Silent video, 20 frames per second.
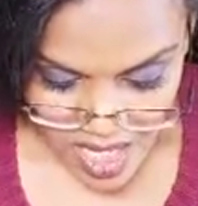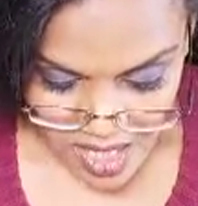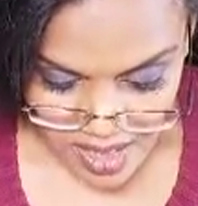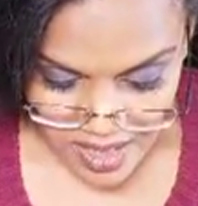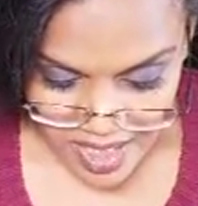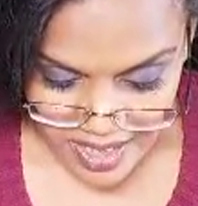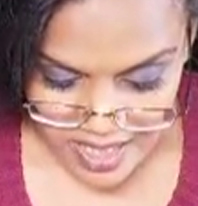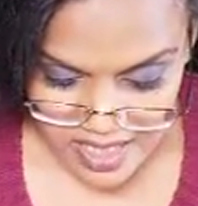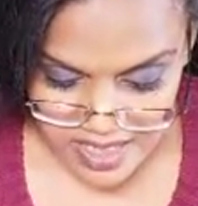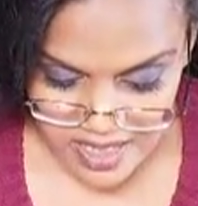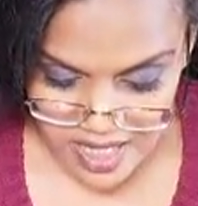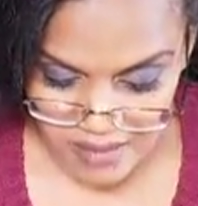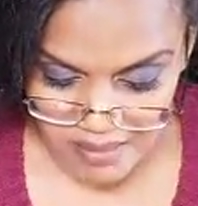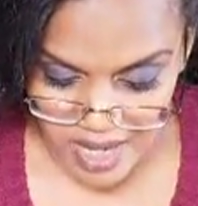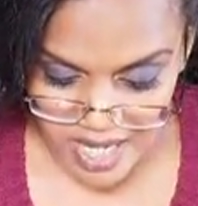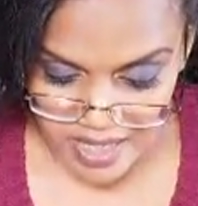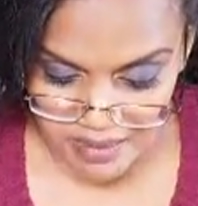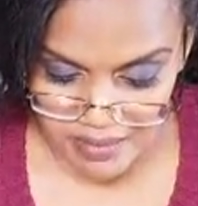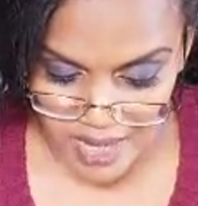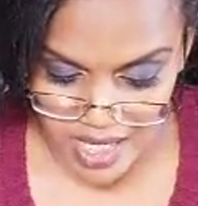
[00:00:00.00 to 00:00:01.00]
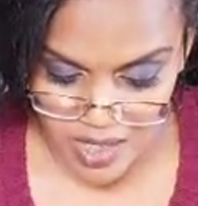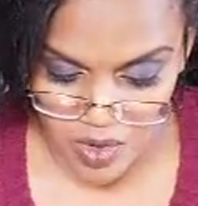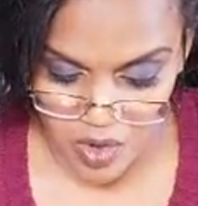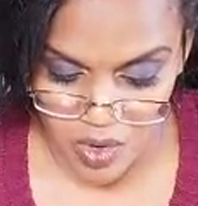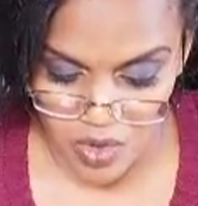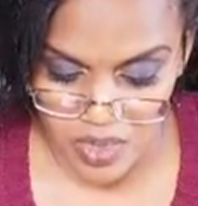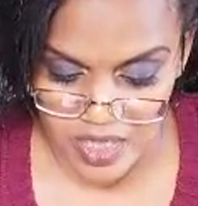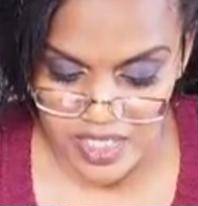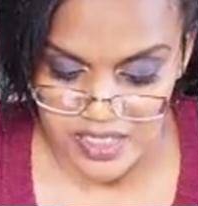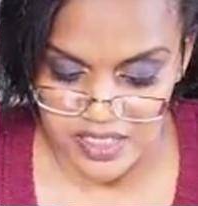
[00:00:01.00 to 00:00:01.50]
like I said, my
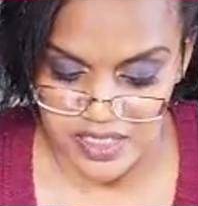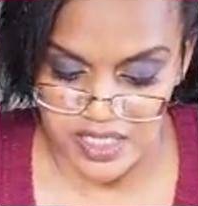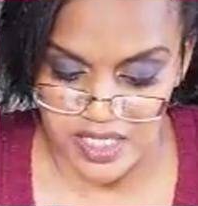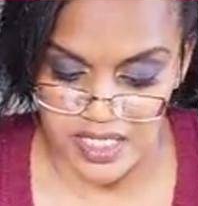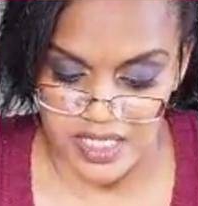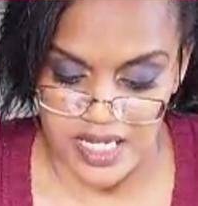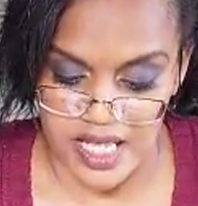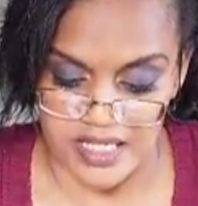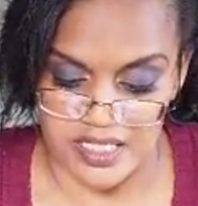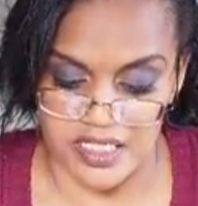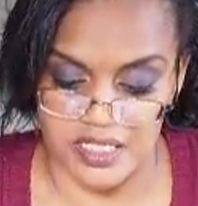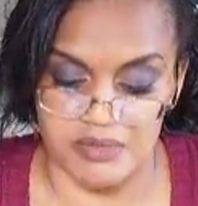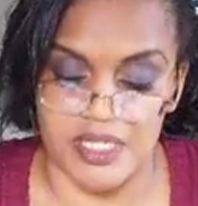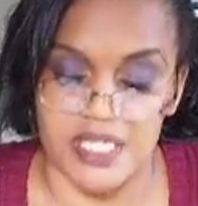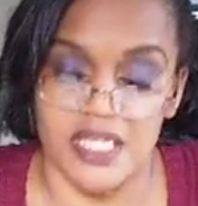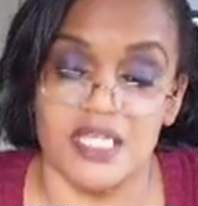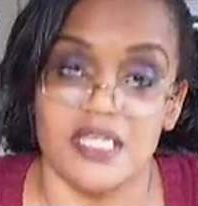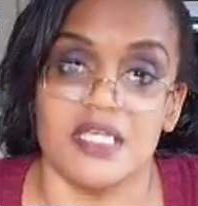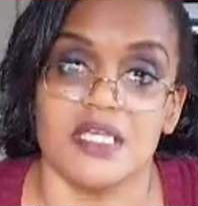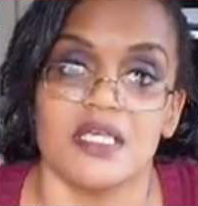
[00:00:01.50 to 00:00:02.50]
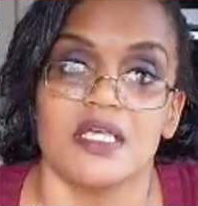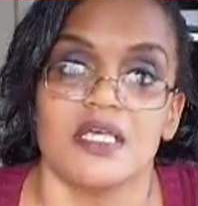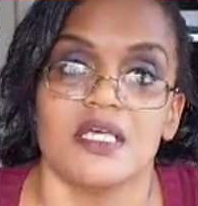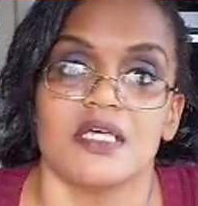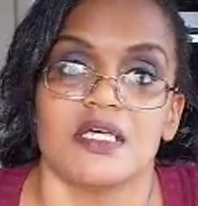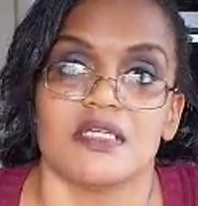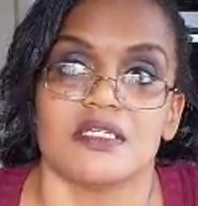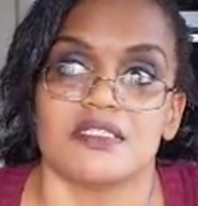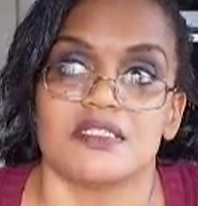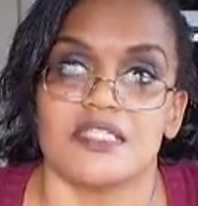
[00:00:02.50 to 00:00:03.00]
goal is to connect as many
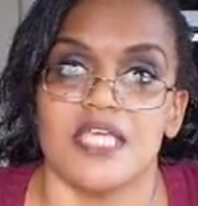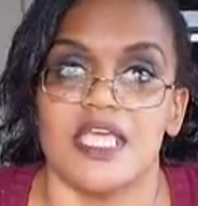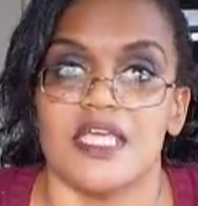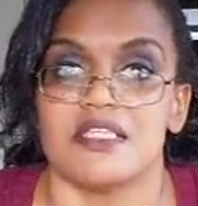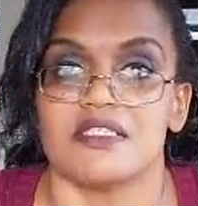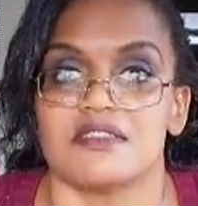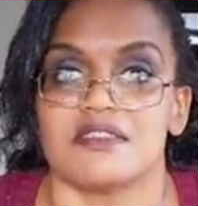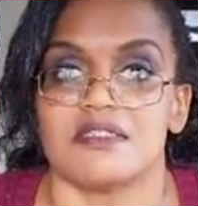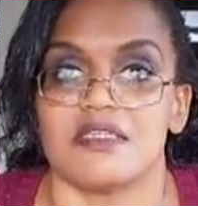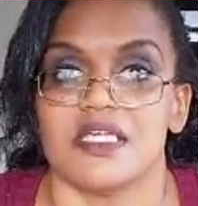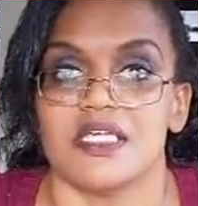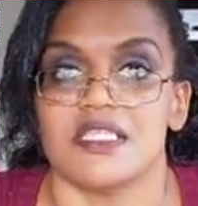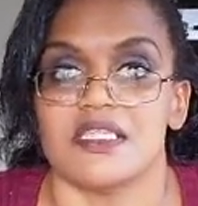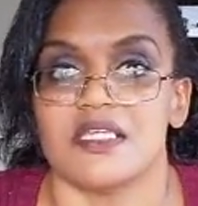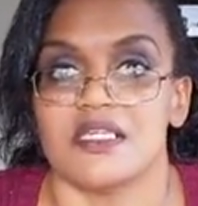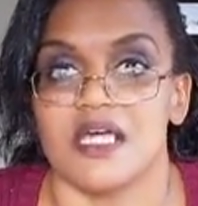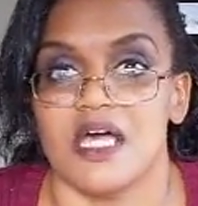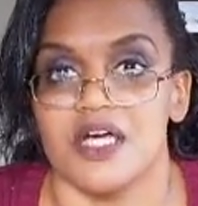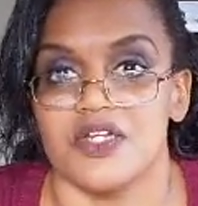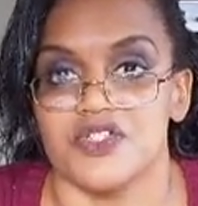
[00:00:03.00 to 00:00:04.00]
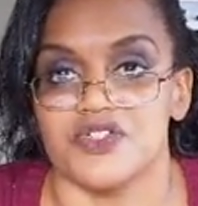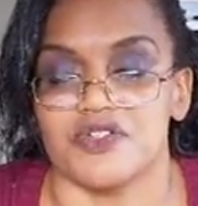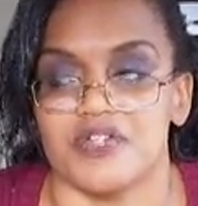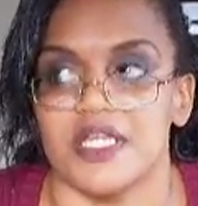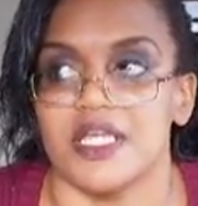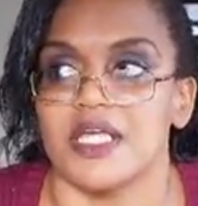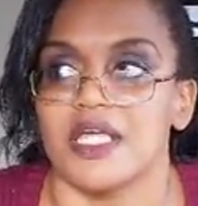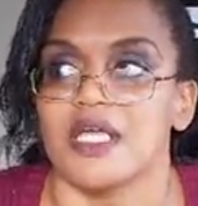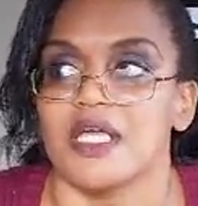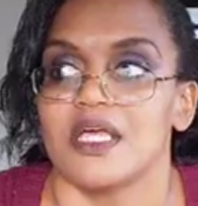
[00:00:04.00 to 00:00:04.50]
states in the
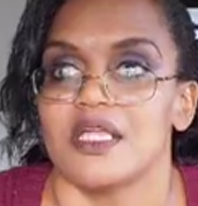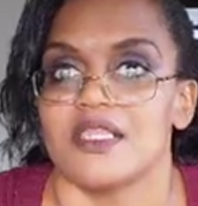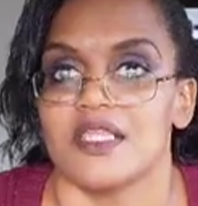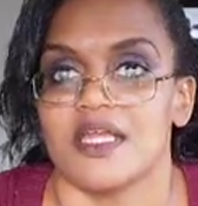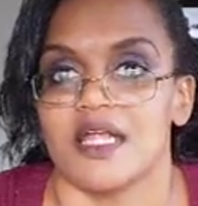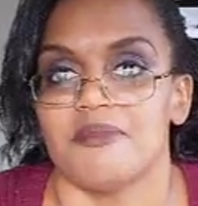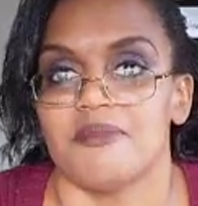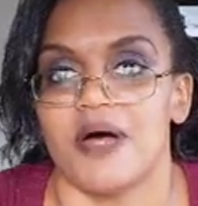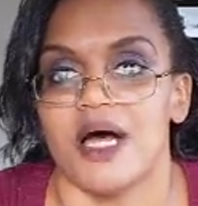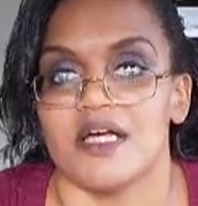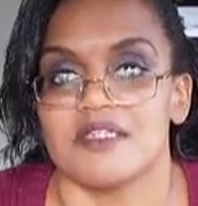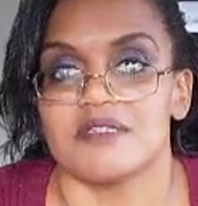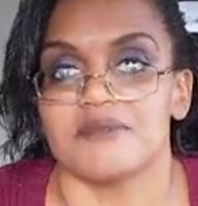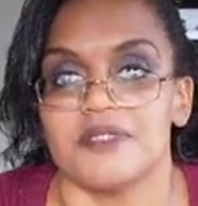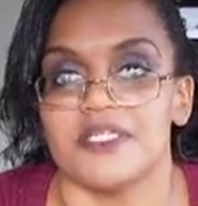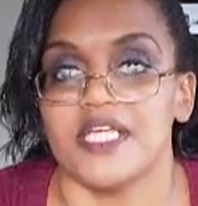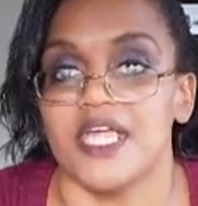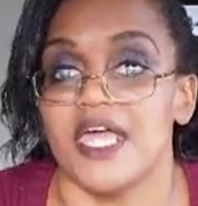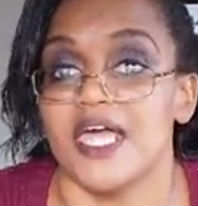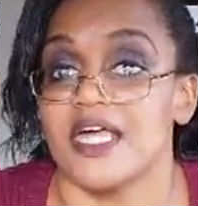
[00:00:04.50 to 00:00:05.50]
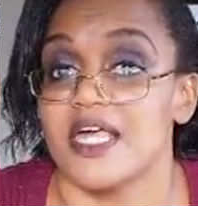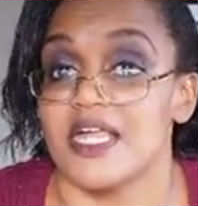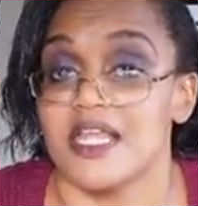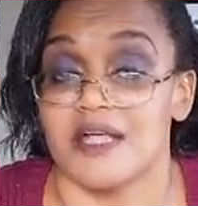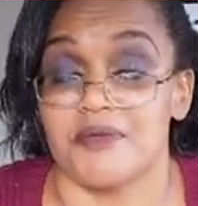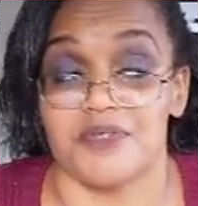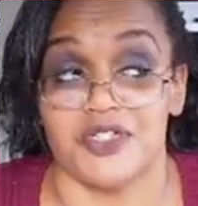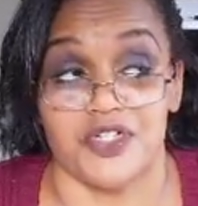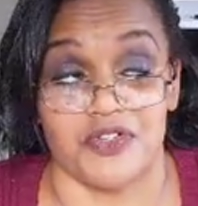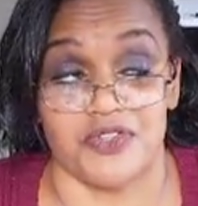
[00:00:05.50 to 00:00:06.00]
country that I possibly can, and
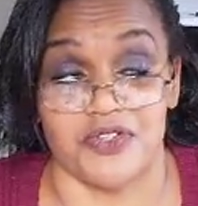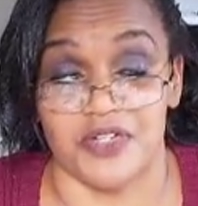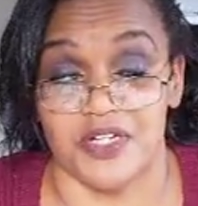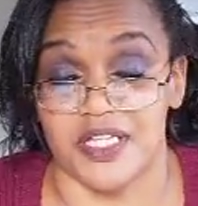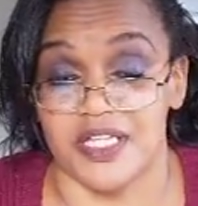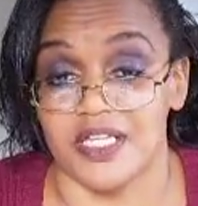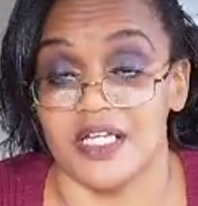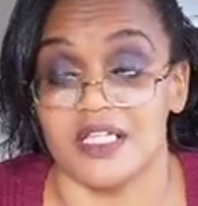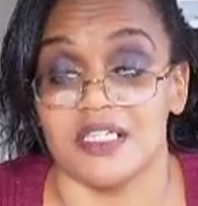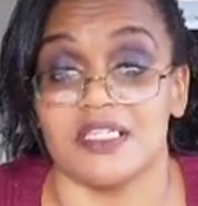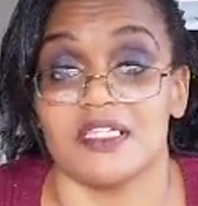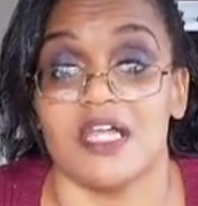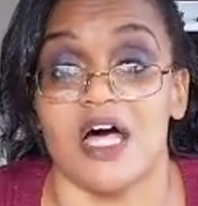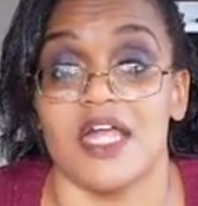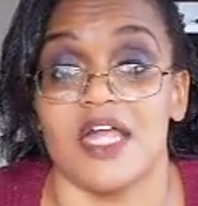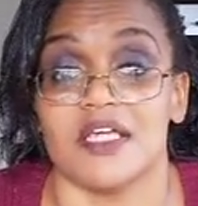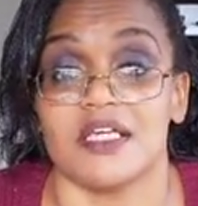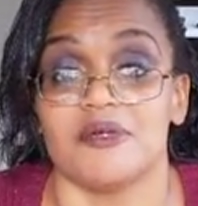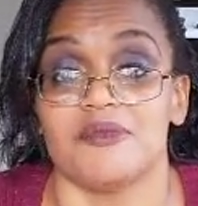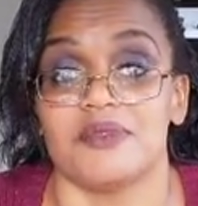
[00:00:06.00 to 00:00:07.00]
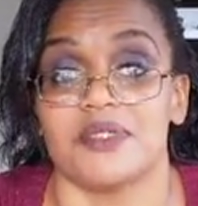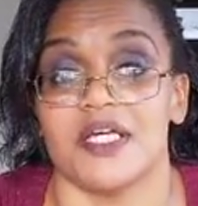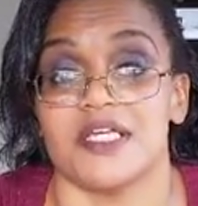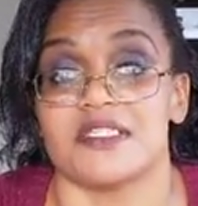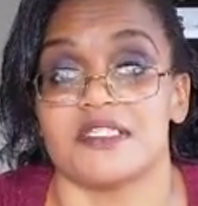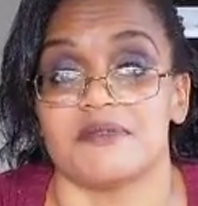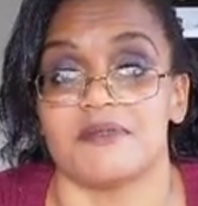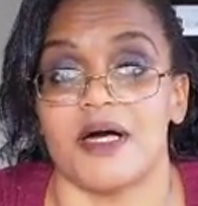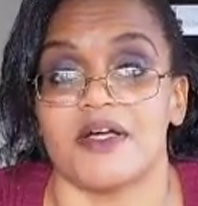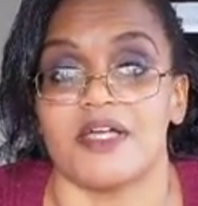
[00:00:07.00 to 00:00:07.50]
I'm sure they're getting a lot of
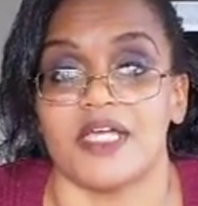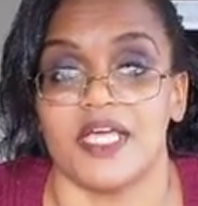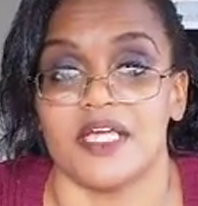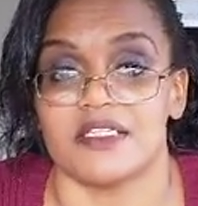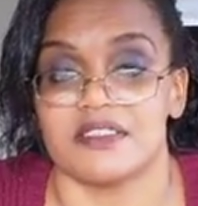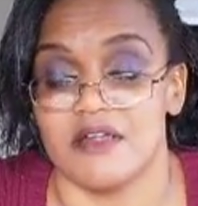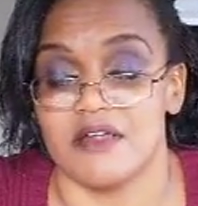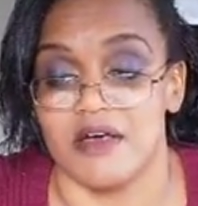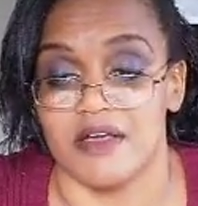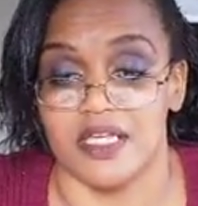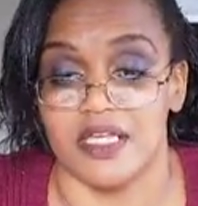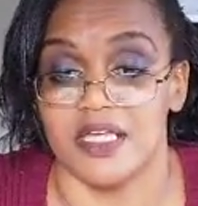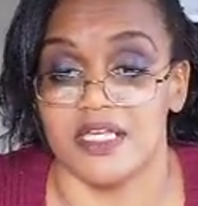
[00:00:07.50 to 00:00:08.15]
complaints about gang stalking.